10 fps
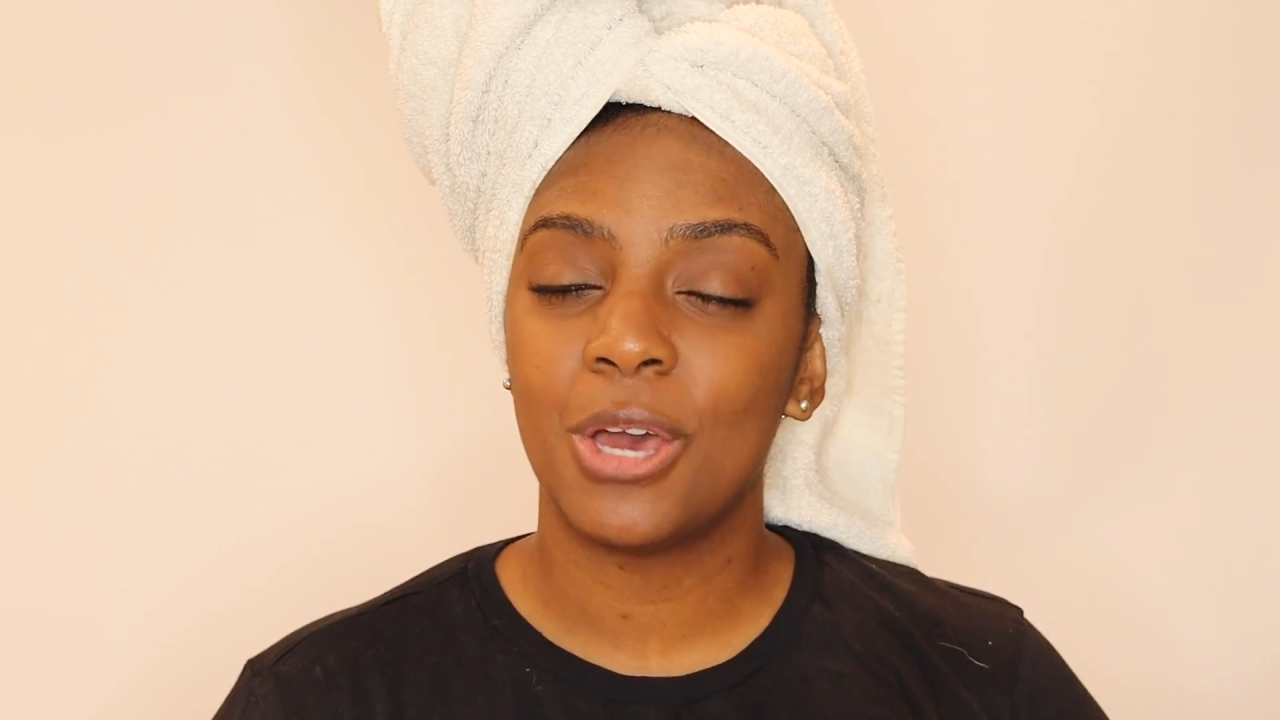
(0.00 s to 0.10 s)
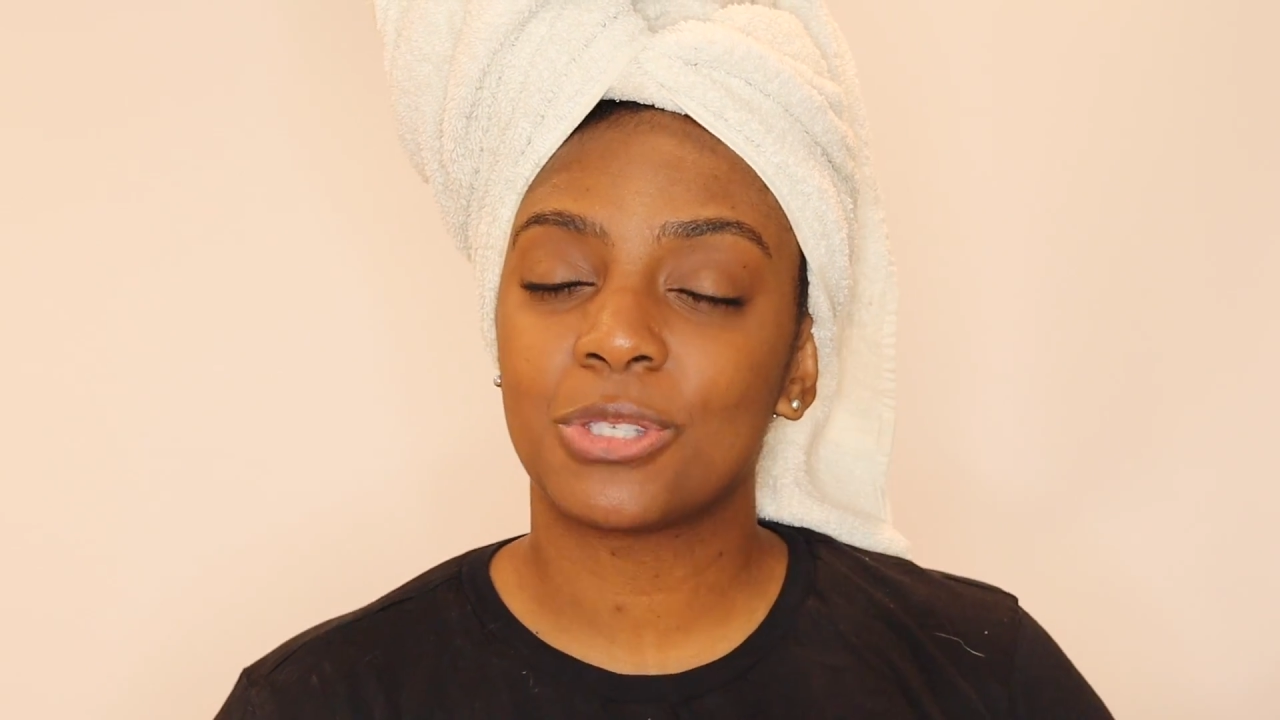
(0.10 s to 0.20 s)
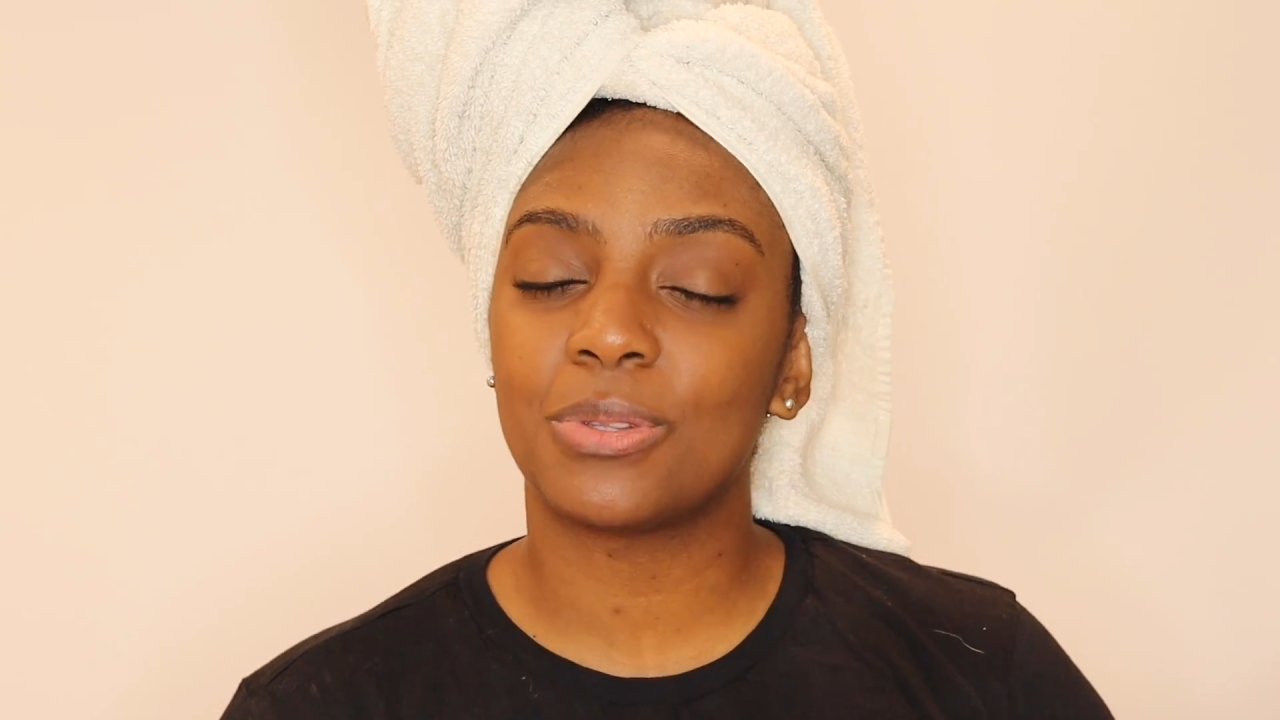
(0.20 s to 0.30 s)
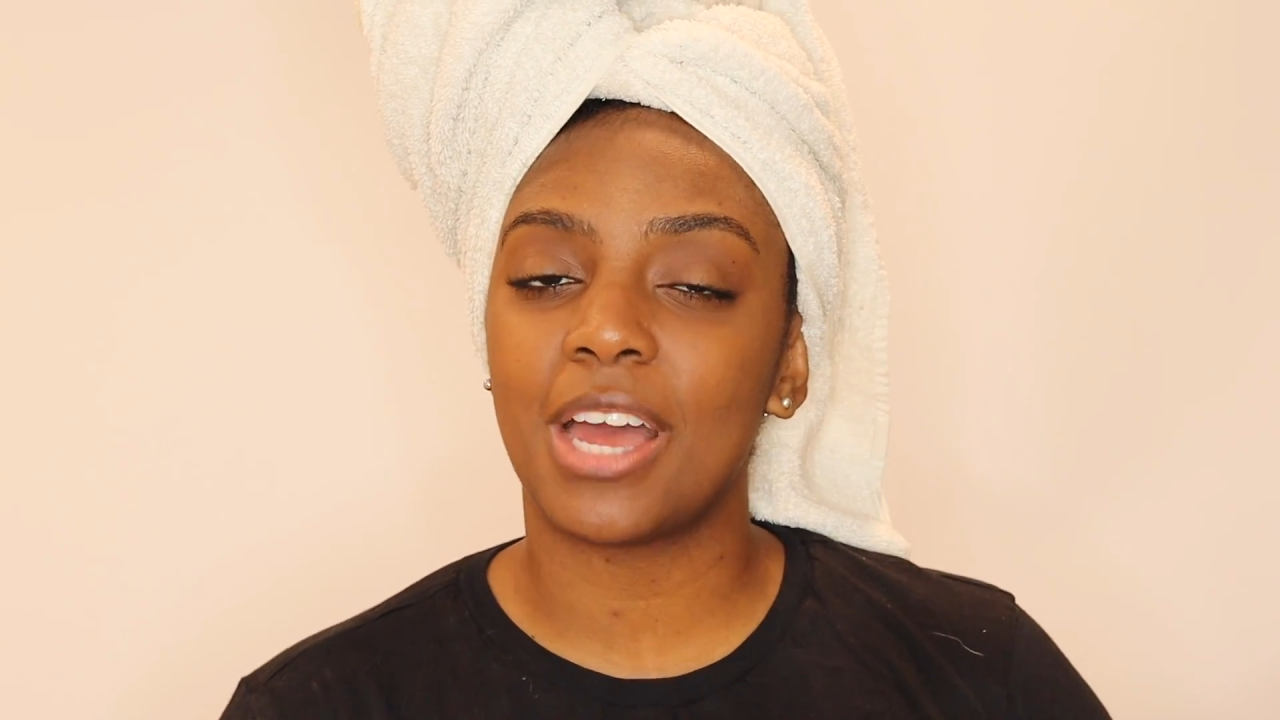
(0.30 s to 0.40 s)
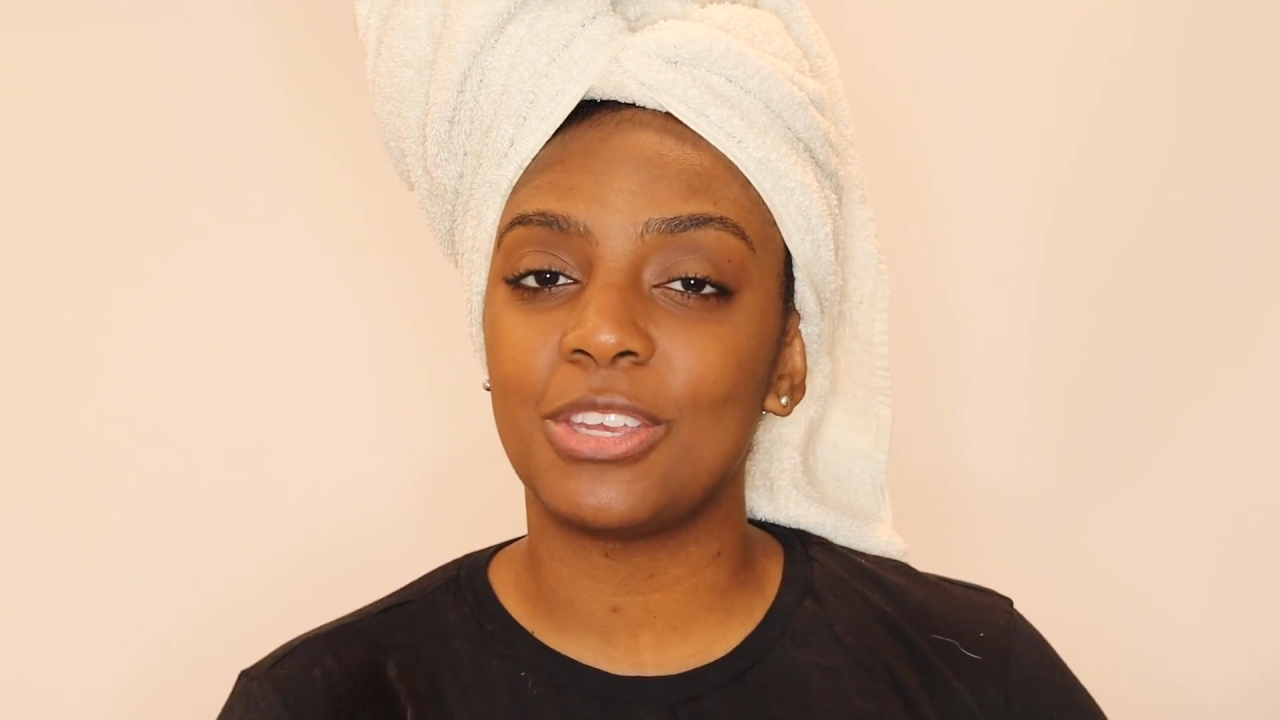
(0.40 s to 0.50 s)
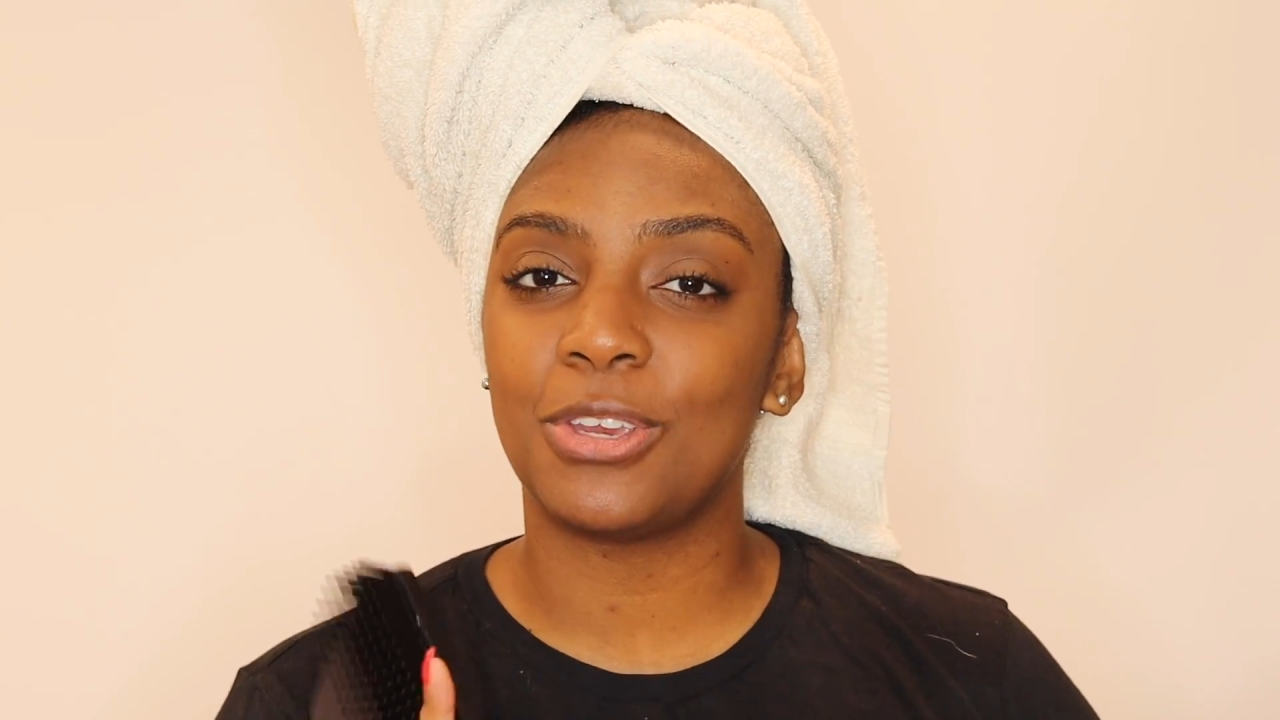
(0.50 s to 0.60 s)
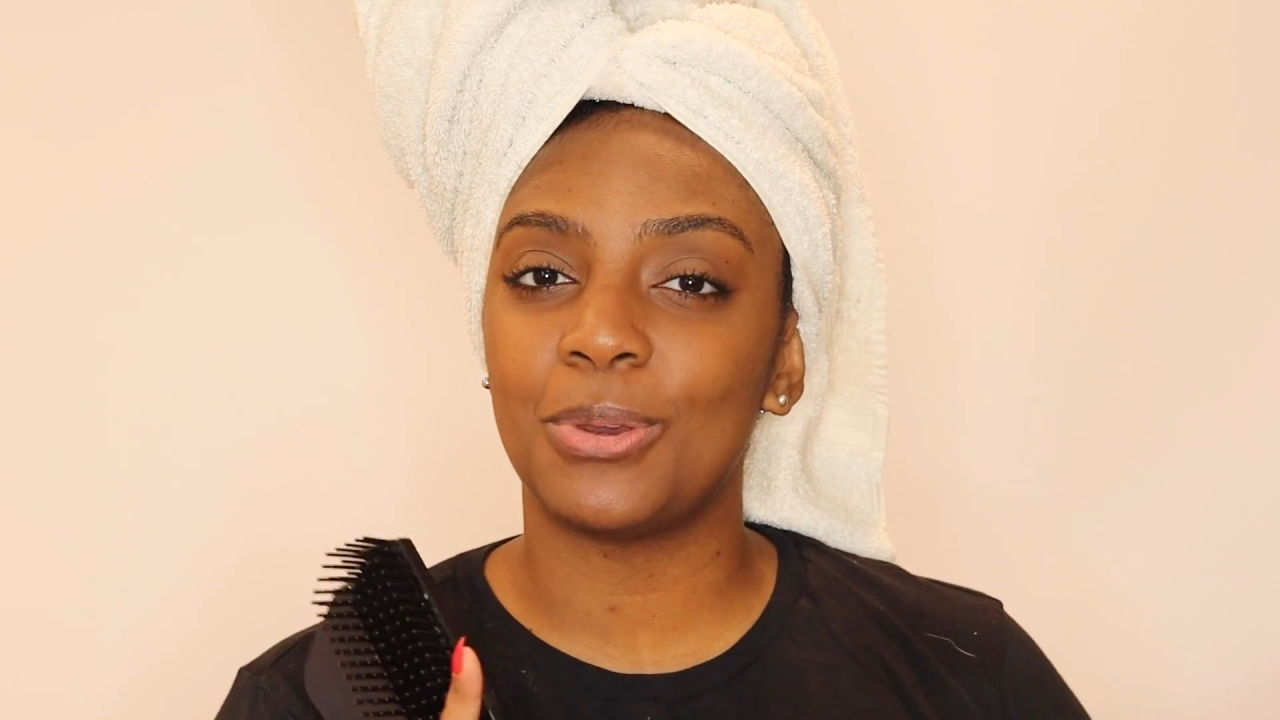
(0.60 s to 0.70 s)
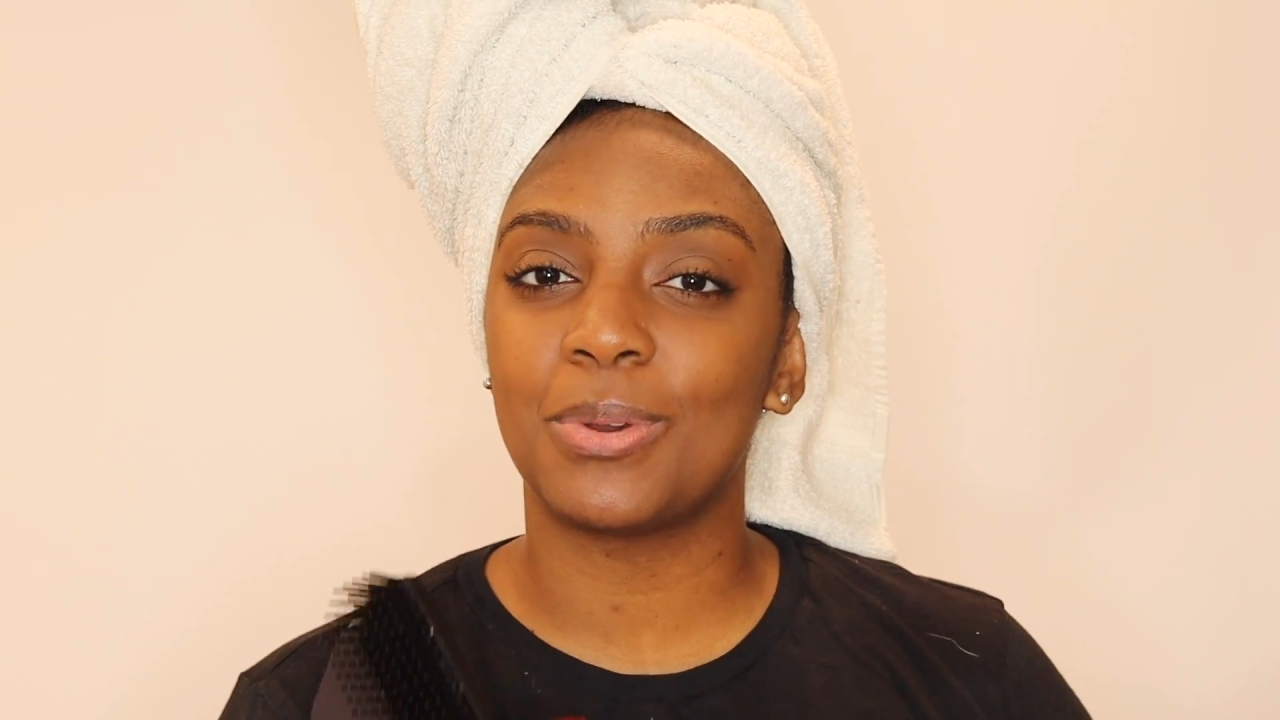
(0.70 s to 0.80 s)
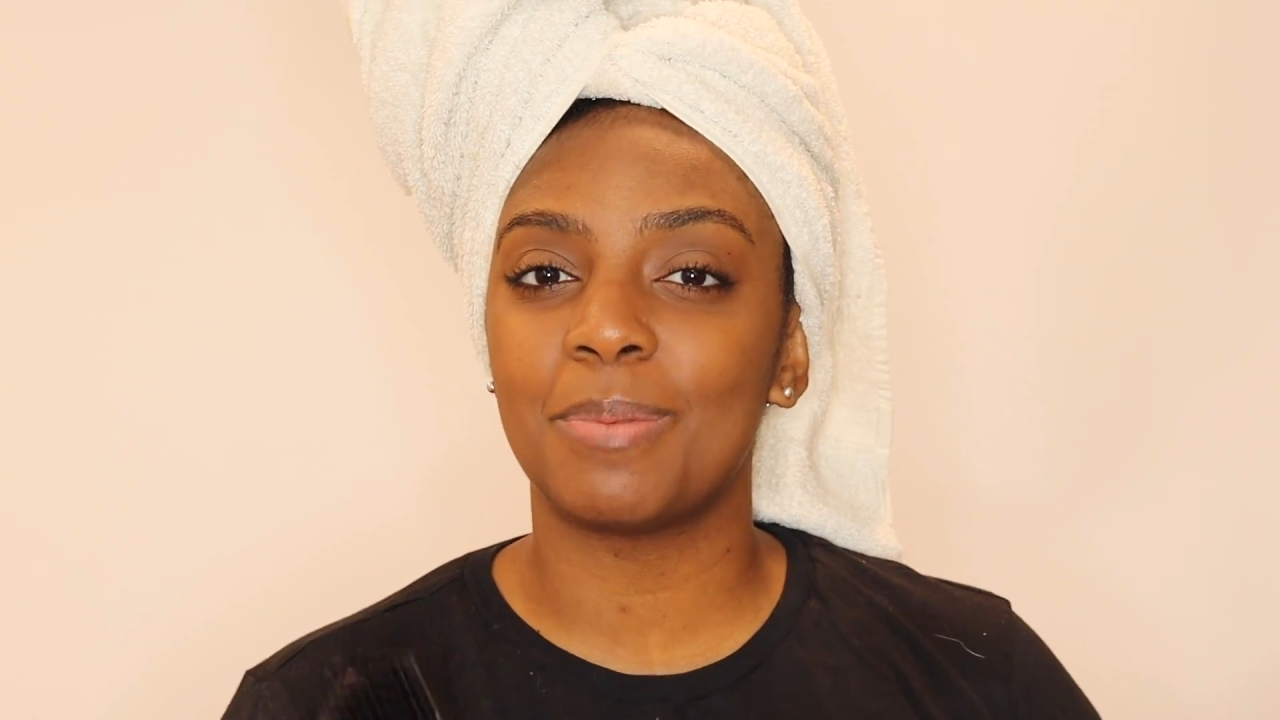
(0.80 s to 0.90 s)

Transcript: so that you